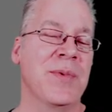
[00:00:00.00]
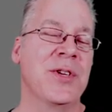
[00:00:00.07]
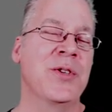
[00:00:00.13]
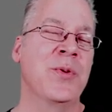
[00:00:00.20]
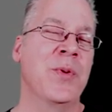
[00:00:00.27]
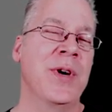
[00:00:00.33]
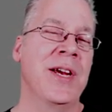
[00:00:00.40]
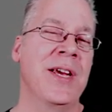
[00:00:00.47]

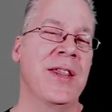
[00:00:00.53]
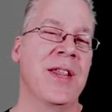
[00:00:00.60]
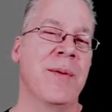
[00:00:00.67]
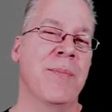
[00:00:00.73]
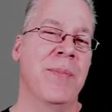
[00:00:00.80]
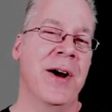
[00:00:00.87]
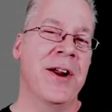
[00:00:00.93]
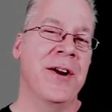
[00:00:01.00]
between the
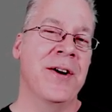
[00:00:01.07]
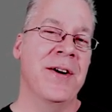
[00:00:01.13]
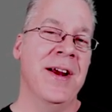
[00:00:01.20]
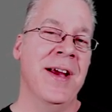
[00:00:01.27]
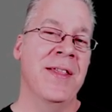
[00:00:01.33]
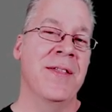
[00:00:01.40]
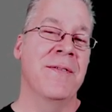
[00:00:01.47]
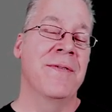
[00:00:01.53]
butter
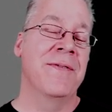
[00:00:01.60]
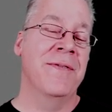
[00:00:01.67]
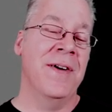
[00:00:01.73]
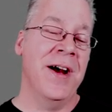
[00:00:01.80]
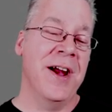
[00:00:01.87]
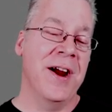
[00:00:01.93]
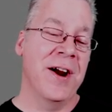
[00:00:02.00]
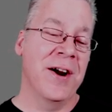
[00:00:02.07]
and the
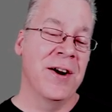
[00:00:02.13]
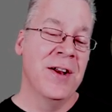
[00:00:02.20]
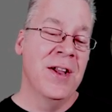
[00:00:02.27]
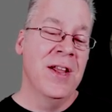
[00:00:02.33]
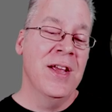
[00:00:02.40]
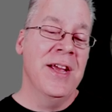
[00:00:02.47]
fire.